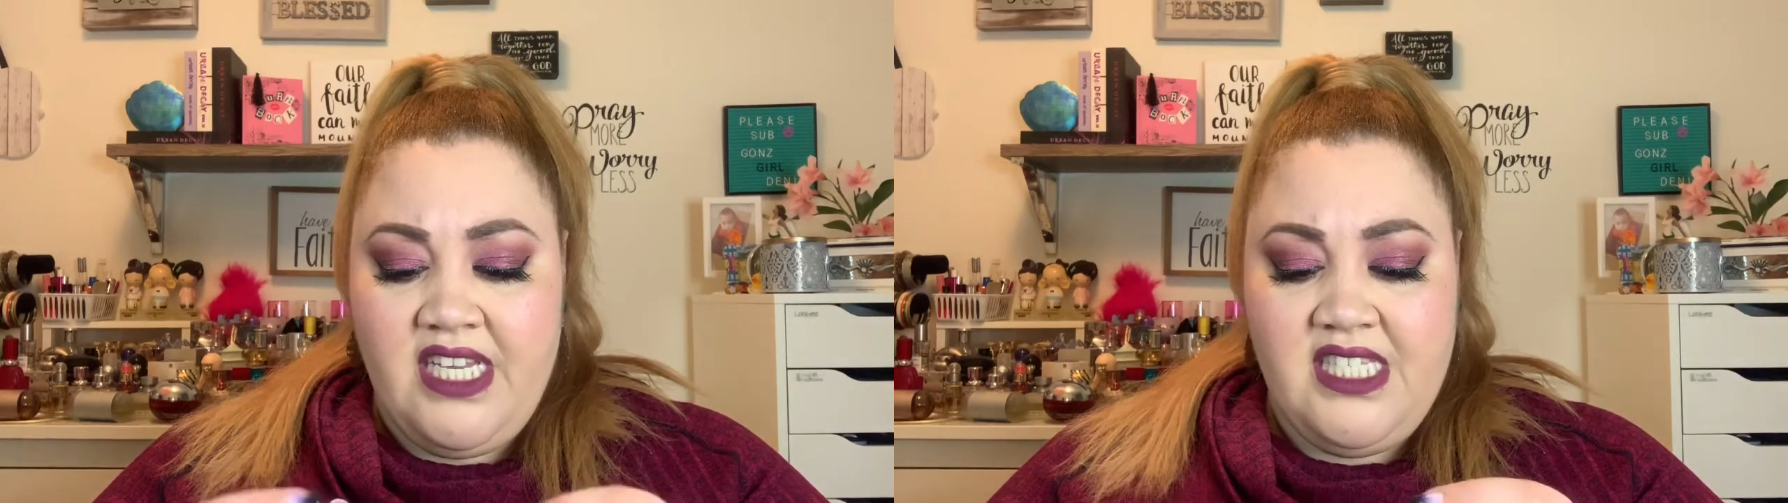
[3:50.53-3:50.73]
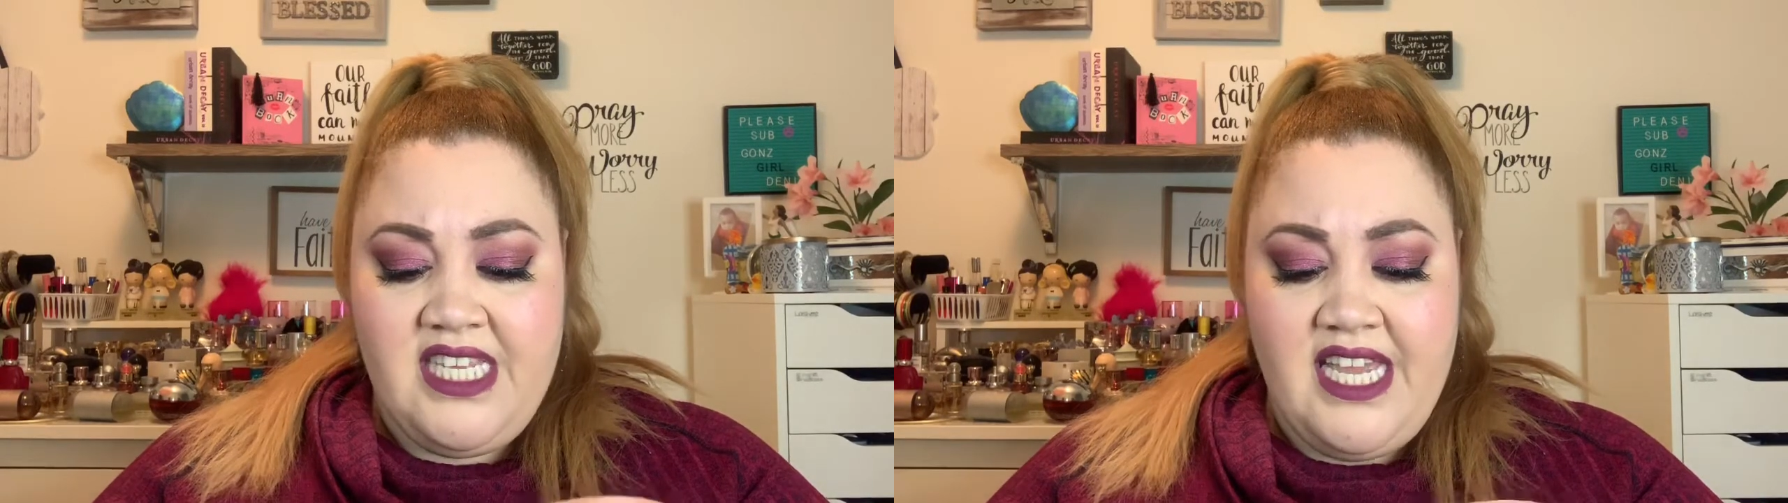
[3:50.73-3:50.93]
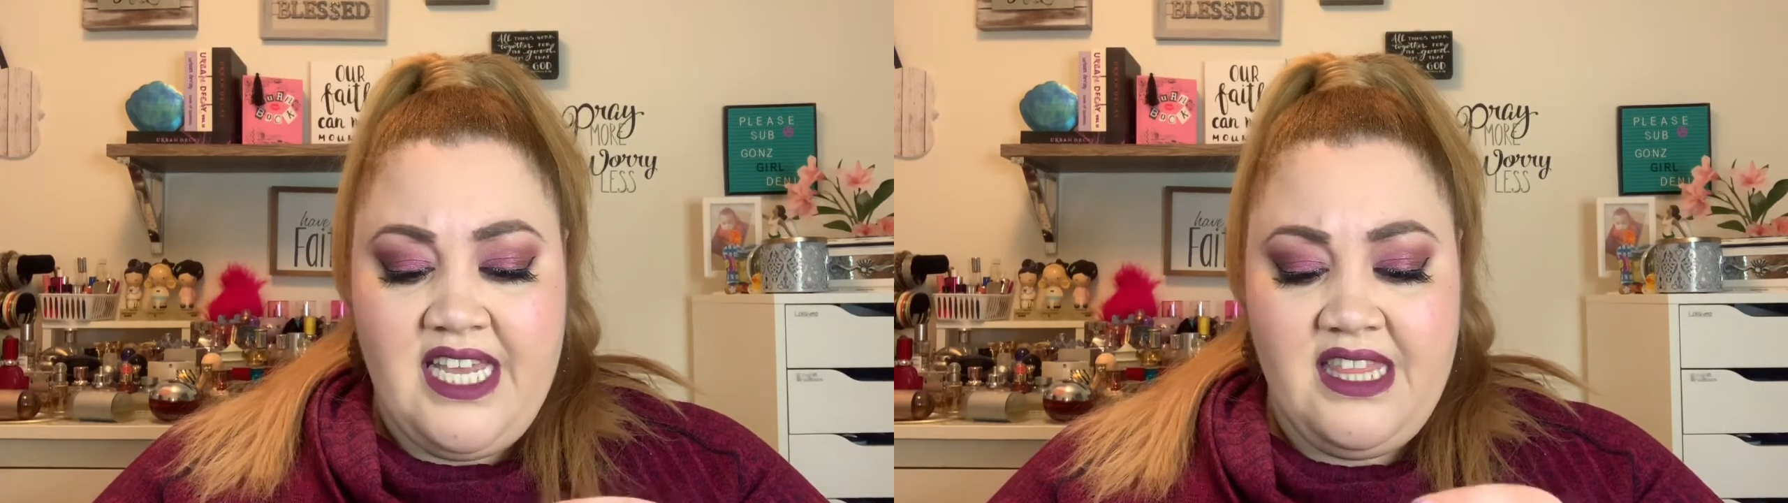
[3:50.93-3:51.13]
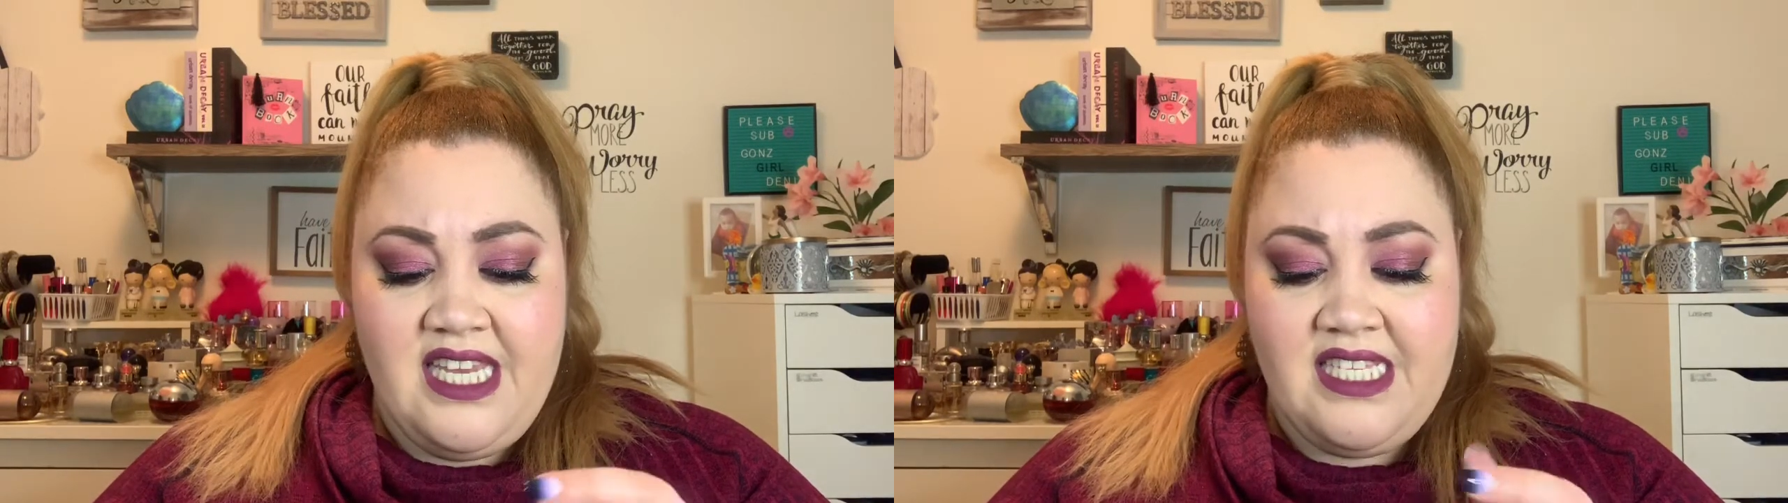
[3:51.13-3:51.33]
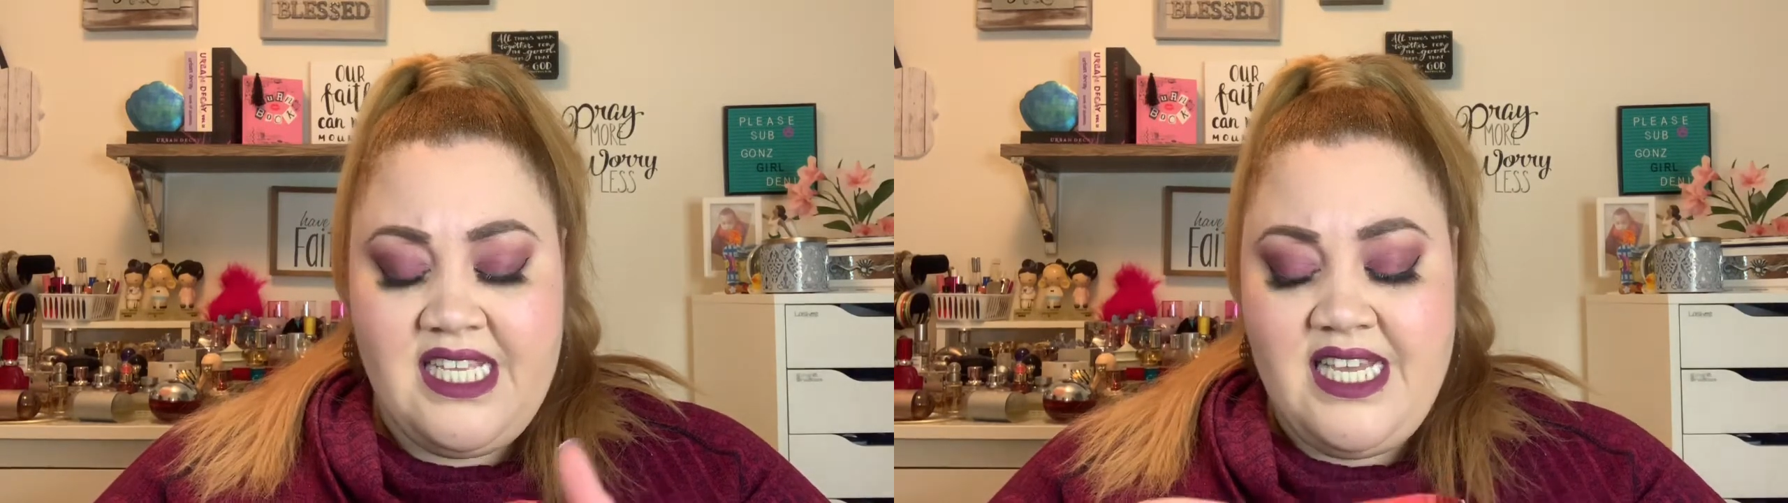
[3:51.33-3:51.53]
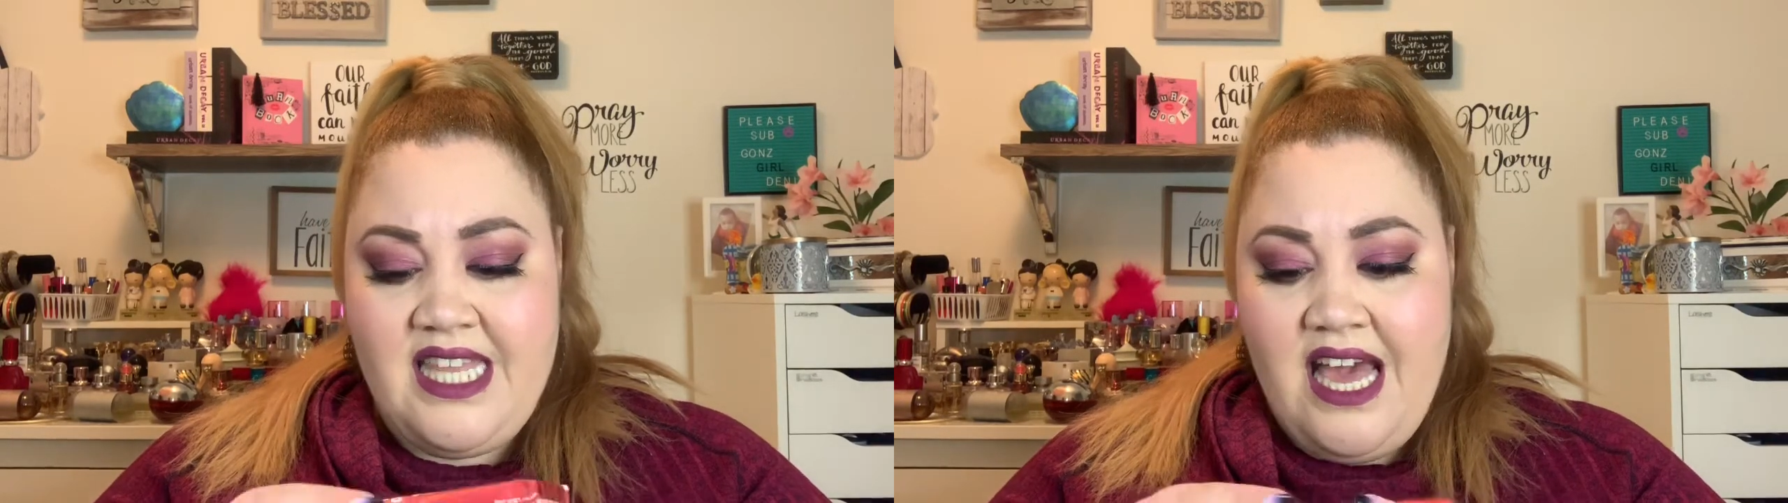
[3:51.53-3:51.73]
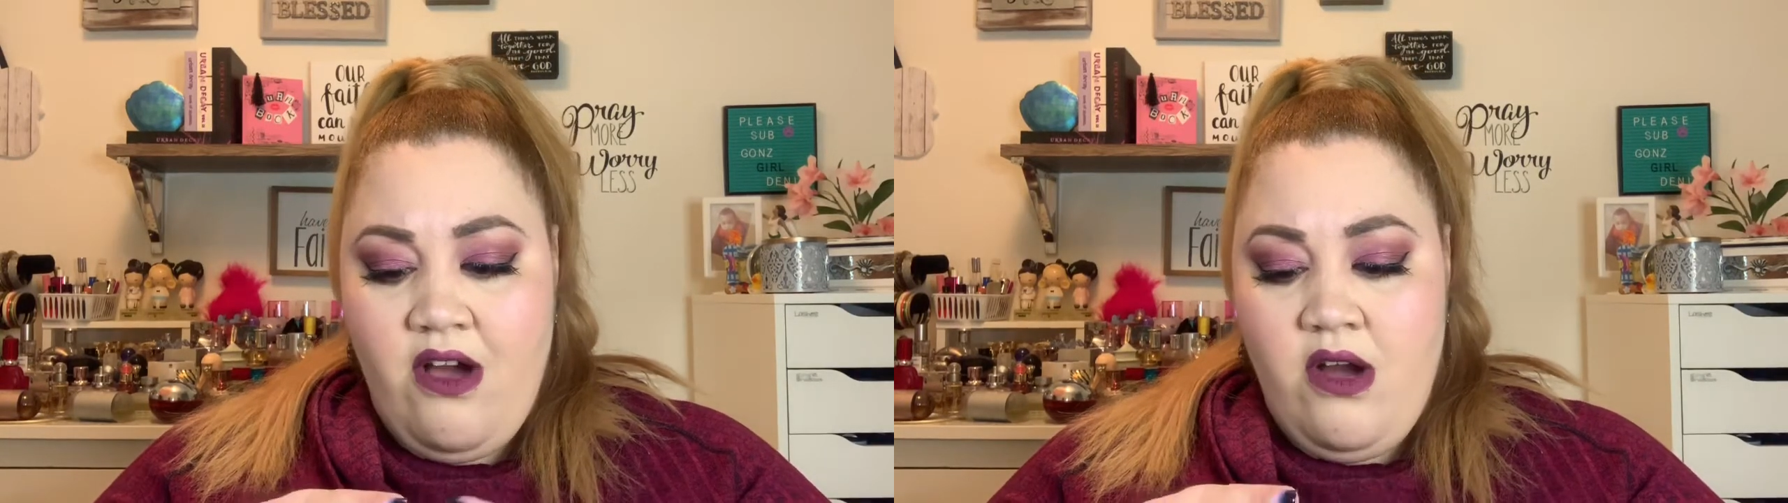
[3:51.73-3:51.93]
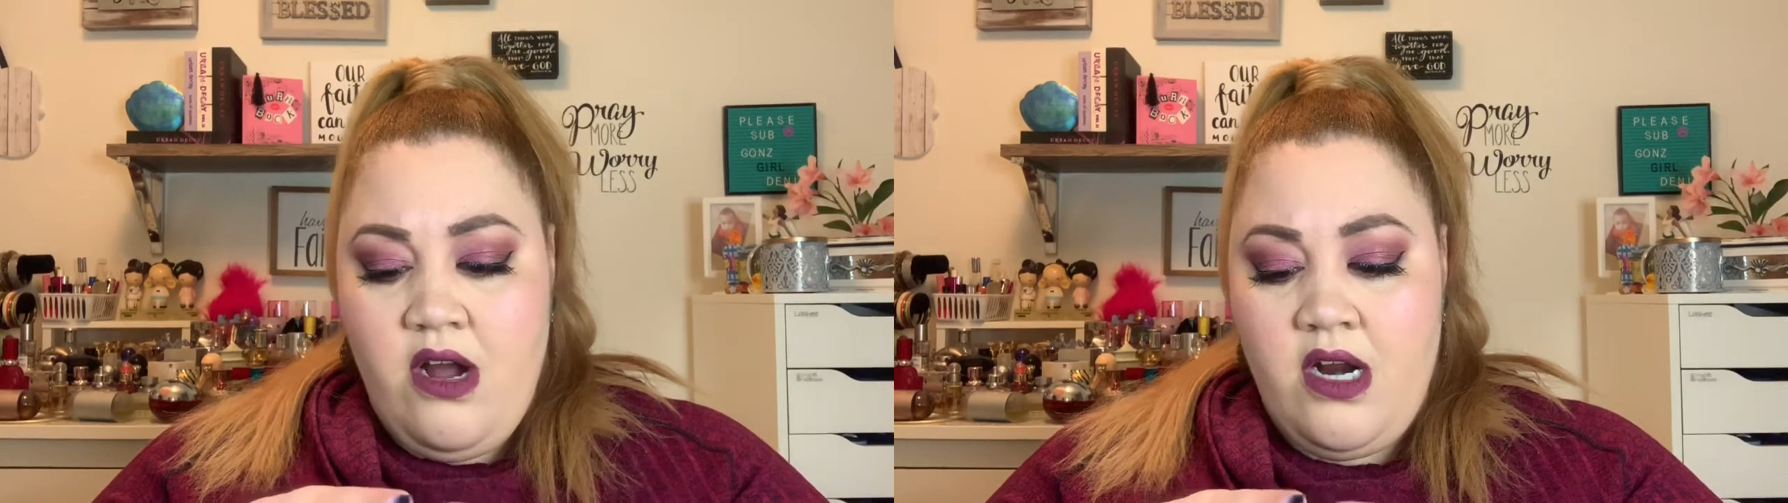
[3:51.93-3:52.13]
intake and things like
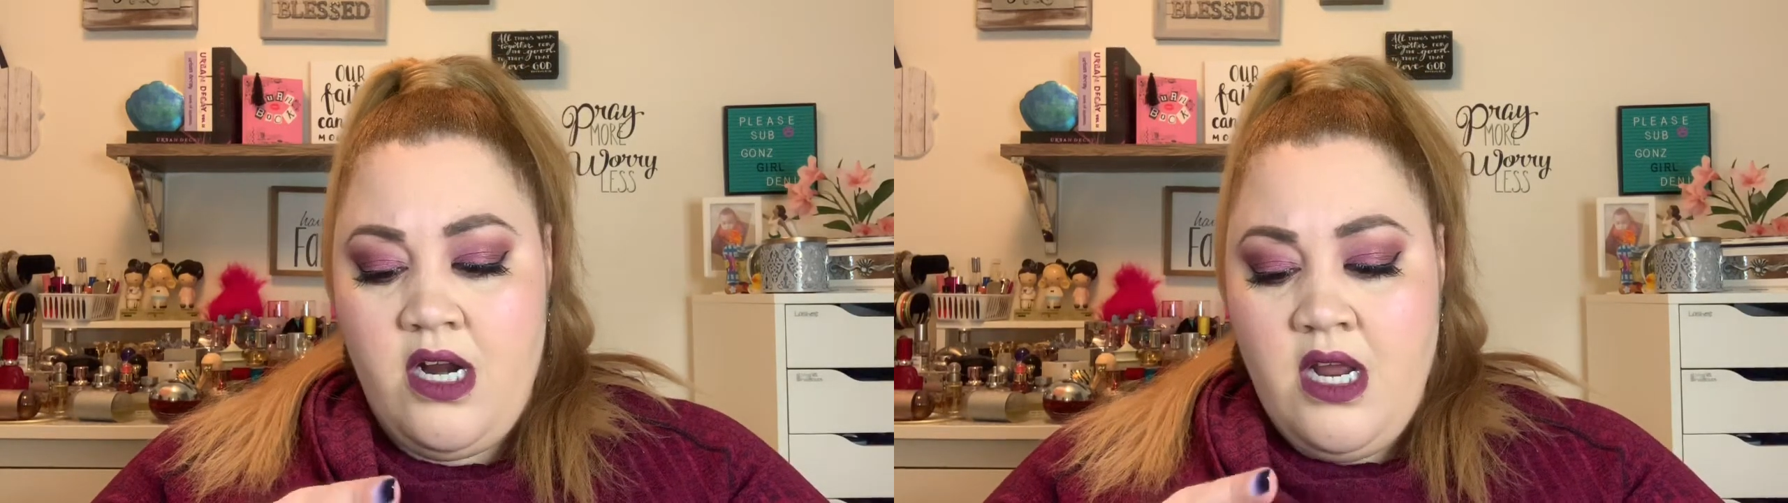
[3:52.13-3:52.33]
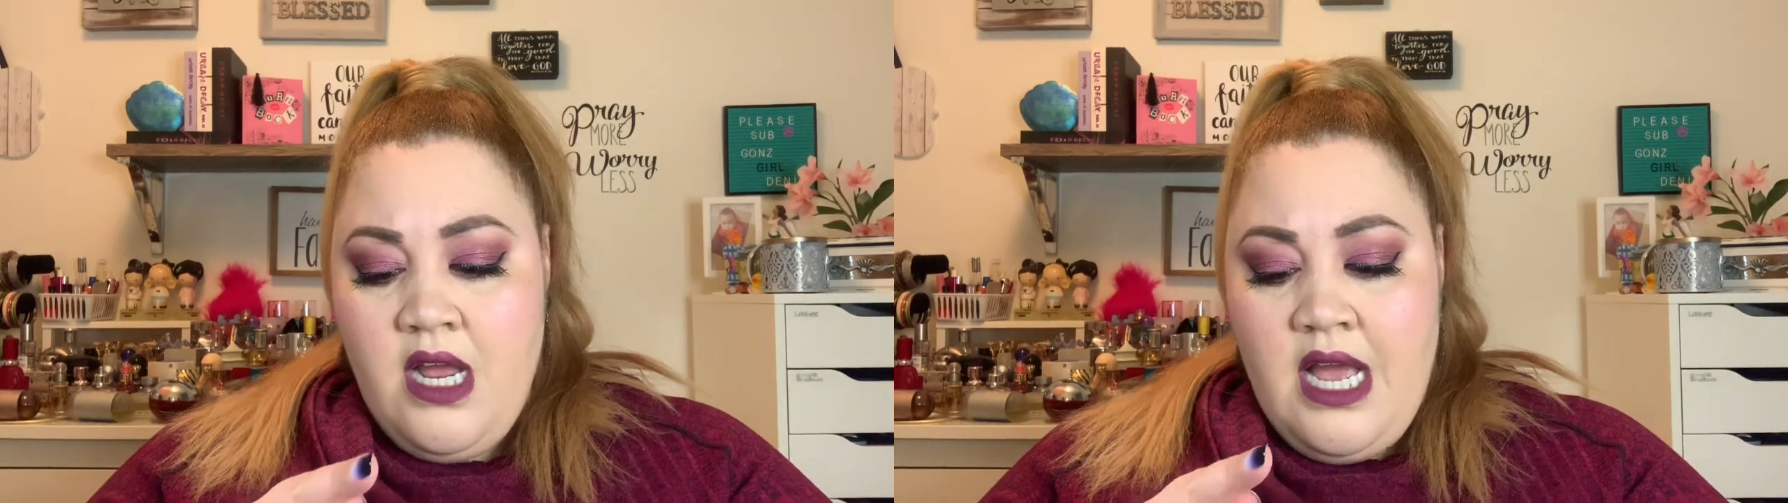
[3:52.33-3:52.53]
that are.